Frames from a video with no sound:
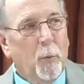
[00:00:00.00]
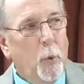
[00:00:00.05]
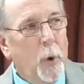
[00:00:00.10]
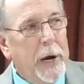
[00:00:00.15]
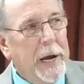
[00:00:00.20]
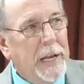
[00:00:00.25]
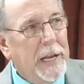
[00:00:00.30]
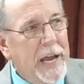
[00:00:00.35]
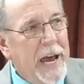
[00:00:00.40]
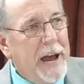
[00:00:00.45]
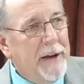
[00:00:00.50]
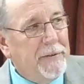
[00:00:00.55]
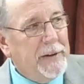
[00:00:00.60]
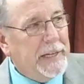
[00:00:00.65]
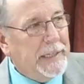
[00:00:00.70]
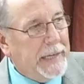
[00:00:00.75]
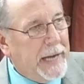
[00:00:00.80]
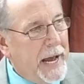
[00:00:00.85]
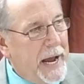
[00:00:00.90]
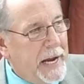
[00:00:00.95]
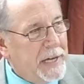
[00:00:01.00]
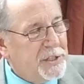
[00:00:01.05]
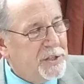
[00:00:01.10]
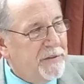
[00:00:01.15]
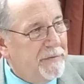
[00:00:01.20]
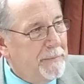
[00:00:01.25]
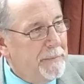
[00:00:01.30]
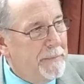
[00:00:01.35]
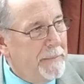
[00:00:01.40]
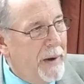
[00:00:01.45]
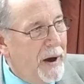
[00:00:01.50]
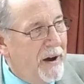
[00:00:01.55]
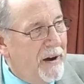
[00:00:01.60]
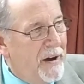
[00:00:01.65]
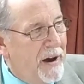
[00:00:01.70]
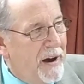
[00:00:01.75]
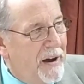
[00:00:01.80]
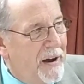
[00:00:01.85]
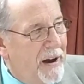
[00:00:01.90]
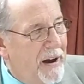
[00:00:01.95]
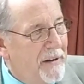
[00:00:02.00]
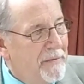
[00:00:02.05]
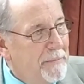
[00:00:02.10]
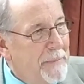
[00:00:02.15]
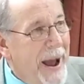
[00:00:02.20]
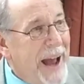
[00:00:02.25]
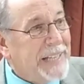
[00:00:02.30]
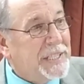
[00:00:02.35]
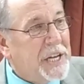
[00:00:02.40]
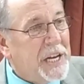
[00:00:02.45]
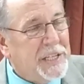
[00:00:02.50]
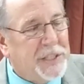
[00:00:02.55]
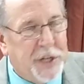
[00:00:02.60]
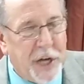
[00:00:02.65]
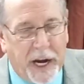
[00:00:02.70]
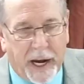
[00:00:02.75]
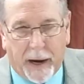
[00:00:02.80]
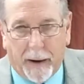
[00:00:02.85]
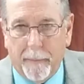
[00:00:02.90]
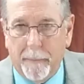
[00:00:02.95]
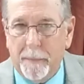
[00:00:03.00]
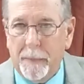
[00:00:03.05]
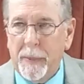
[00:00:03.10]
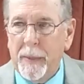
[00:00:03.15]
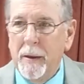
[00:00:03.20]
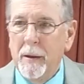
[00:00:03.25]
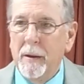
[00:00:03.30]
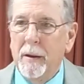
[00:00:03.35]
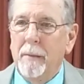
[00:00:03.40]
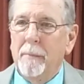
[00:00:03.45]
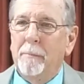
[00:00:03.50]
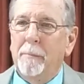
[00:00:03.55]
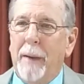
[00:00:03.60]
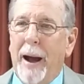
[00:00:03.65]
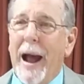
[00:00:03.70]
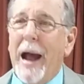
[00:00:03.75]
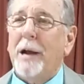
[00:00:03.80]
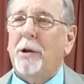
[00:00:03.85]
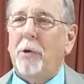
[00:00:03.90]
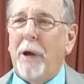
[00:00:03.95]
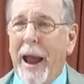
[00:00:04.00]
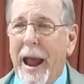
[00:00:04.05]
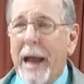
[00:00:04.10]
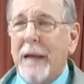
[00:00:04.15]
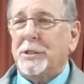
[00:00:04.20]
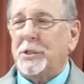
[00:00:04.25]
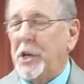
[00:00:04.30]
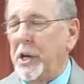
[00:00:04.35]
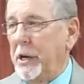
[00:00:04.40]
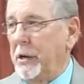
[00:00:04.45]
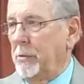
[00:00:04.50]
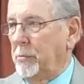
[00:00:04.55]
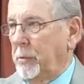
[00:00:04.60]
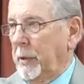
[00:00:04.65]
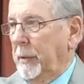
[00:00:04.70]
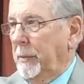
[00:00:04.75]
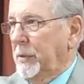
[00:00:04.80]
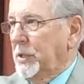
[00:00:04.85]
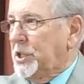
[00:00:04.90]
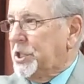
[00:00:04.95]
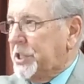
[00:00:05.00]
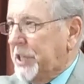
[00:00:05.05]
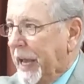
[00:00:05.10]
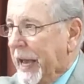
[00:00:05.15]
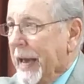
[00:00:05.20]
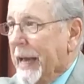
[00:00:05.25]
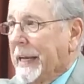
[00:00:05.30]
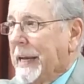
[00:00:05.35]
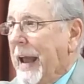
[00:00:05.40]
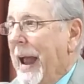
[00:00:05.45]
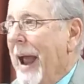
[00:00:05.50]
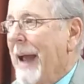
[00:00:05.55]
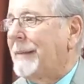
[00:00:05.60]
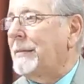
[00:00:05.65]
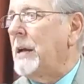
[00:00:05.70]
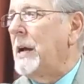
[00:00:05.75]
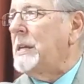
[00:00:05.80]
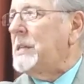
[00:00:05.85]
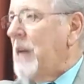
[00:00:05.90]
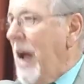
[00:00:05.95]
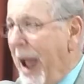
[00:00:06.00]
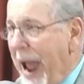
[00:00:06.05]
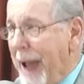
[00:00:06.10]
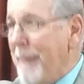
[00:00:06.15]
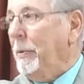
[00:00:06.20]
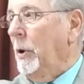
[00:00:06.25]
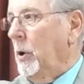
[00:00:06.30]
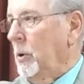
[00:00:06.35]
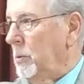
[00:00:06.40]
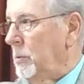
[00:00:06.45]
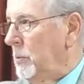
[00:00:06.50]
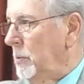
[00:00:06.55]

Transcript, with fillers: We live in an age of, uh, uh, of messaging. Oh, yes. My grandchildren sit at the table